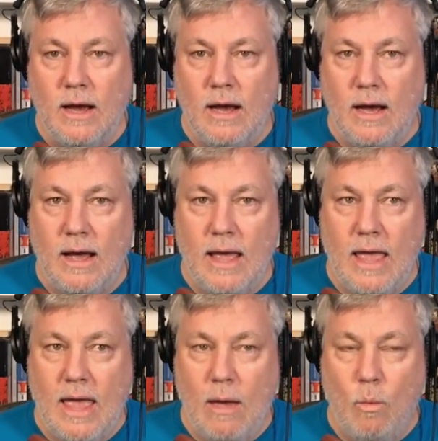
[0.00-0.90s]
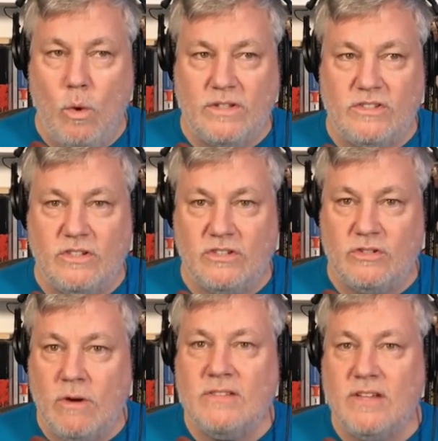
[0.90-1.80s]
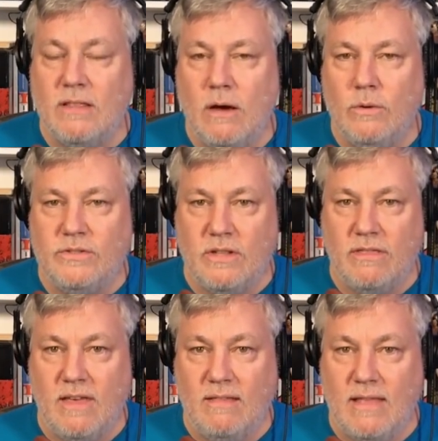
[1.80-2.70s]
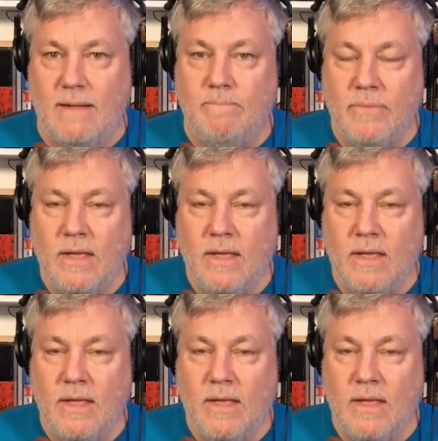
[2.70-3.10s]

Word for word: Uh, what's distressing though is to think that